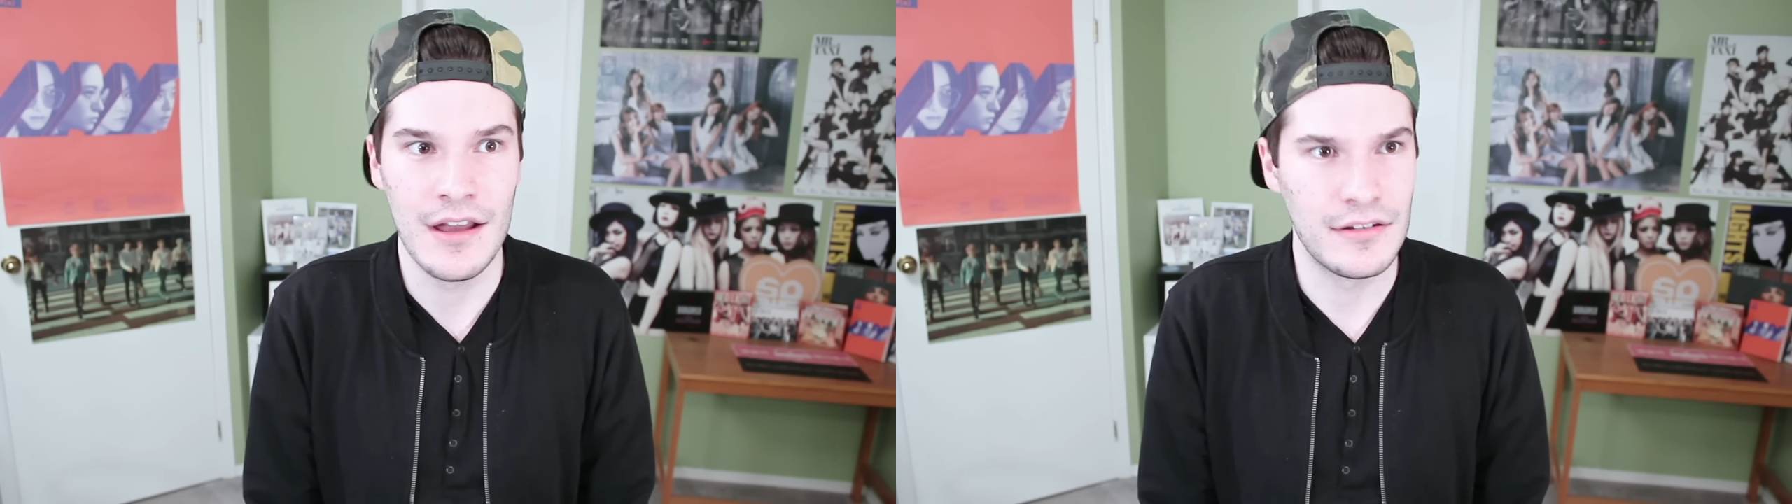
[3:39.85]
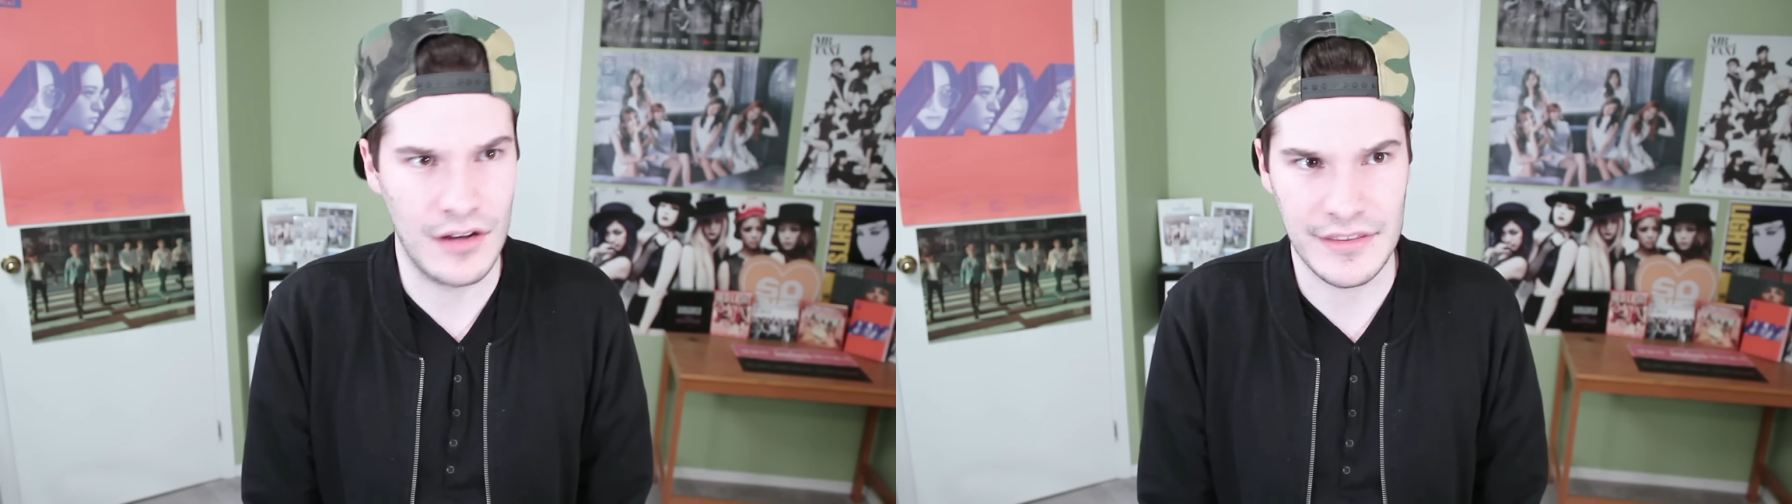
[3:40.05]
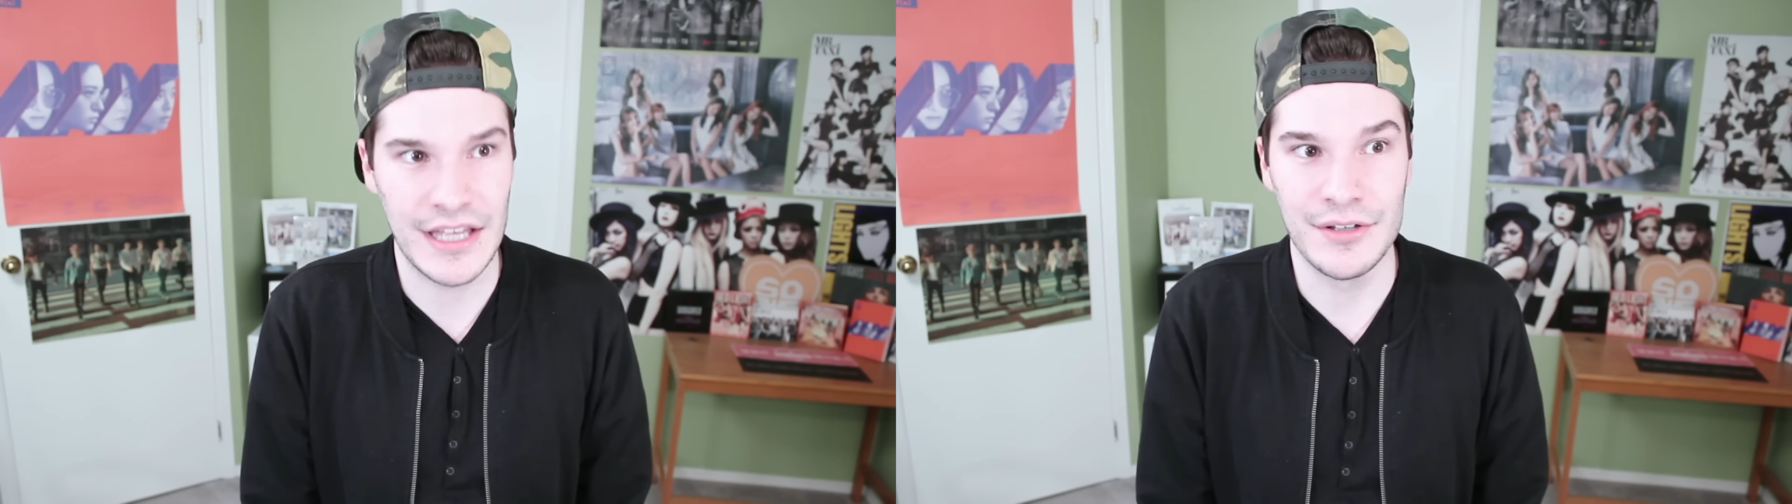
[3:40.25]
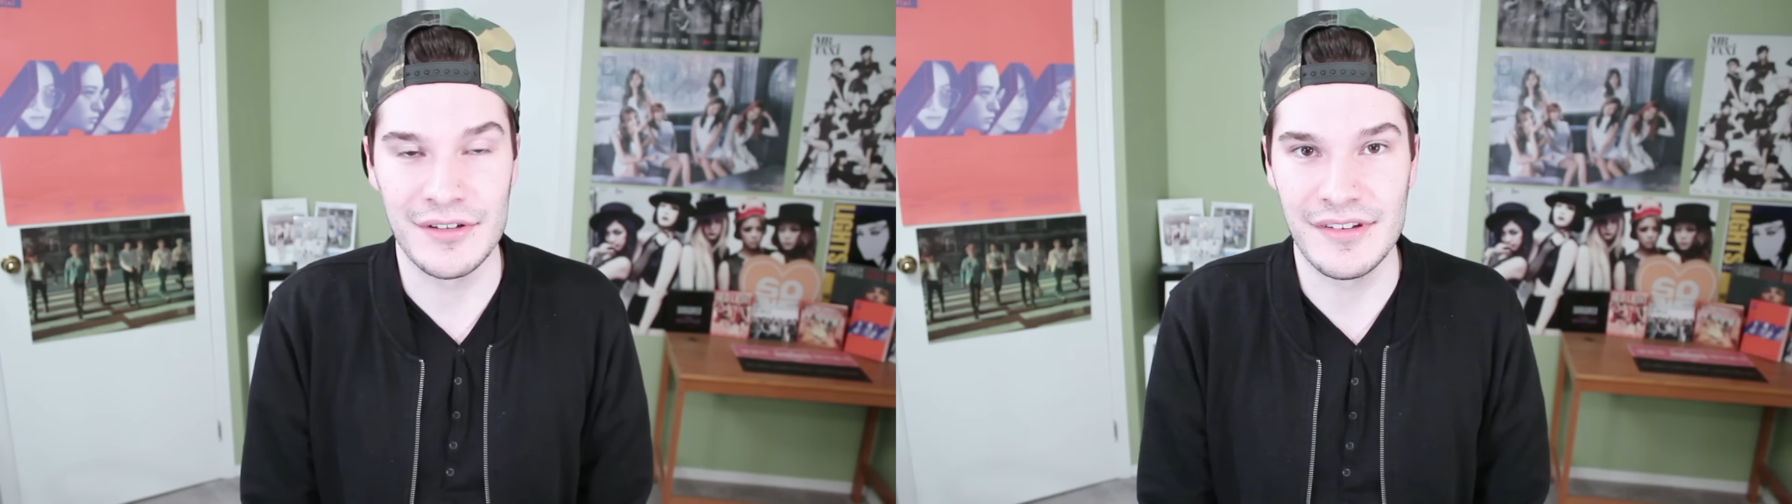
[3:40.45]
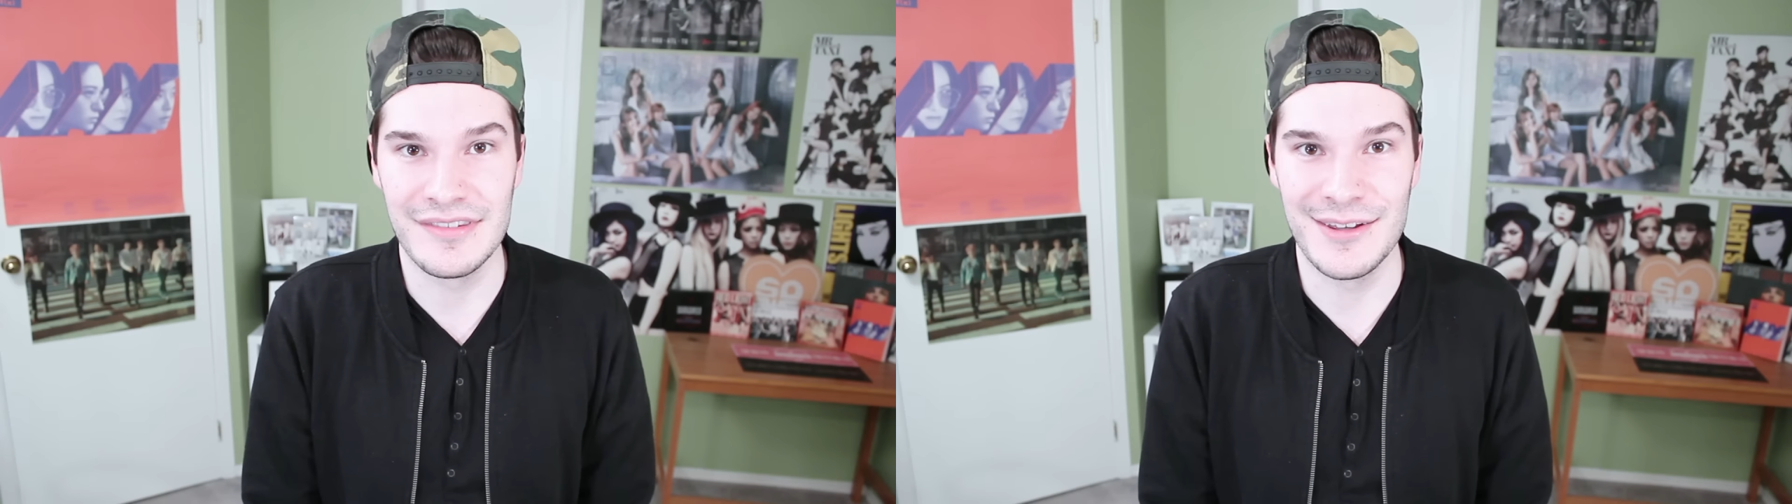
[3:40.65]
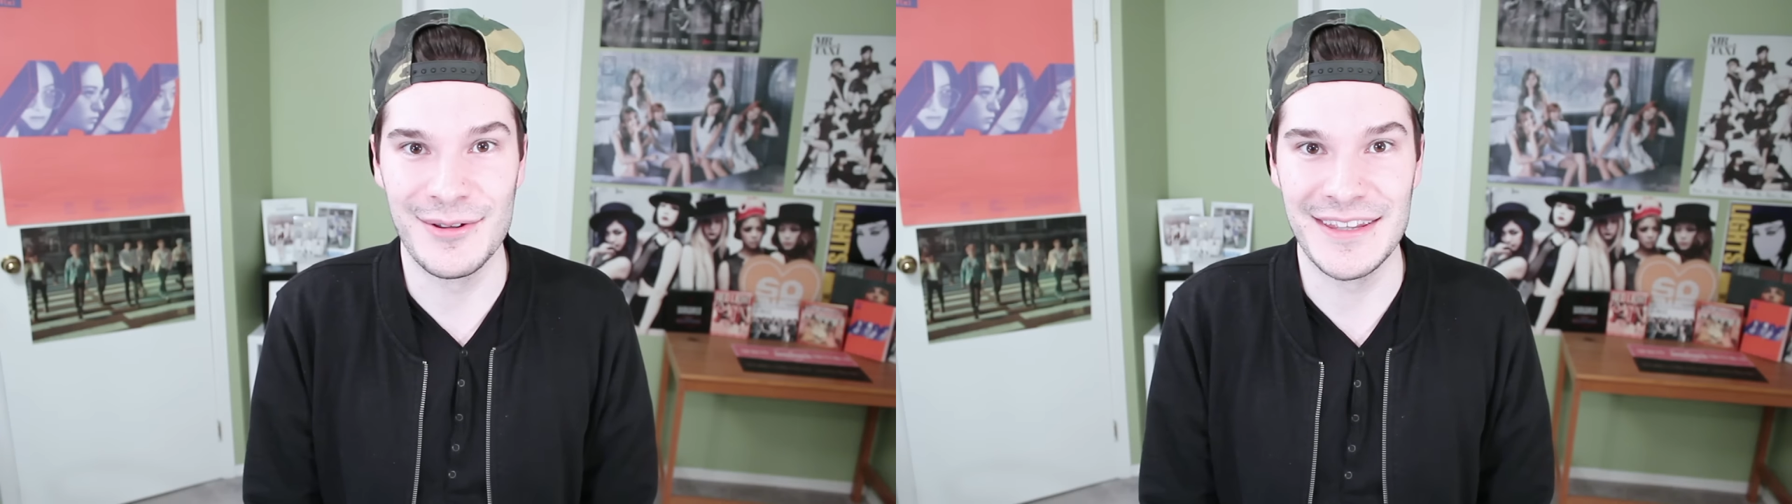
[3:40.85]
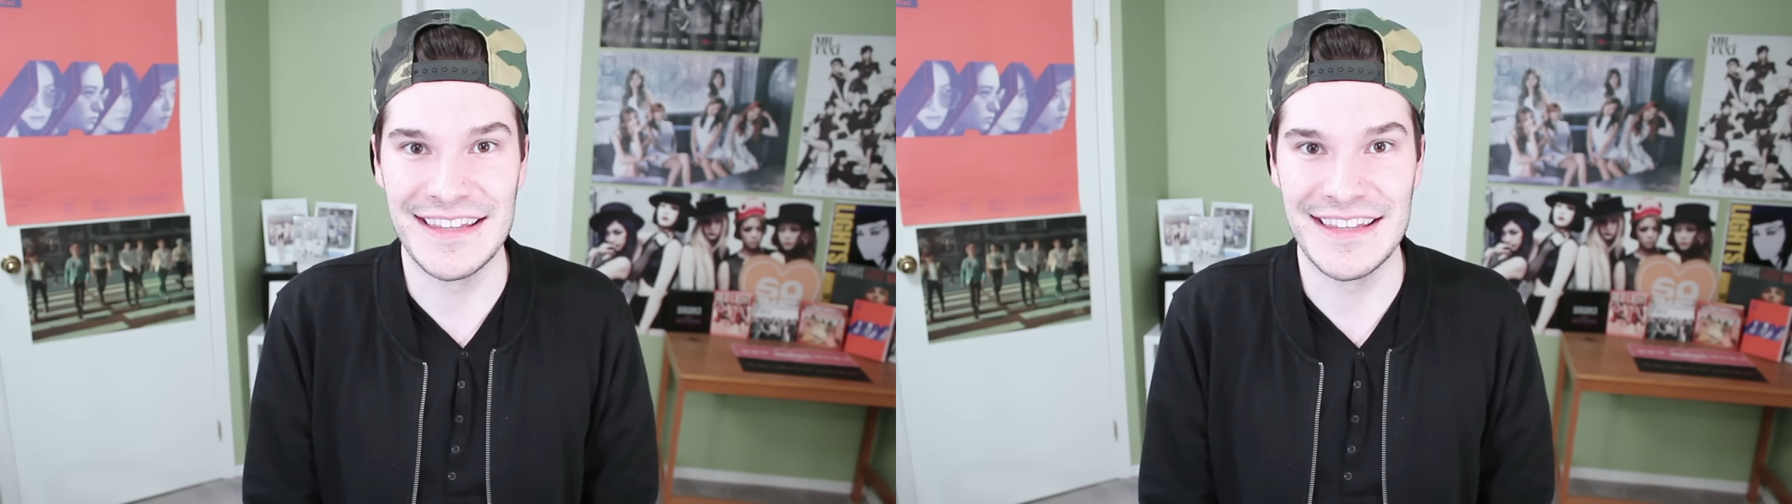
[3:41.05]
Not that looks is the only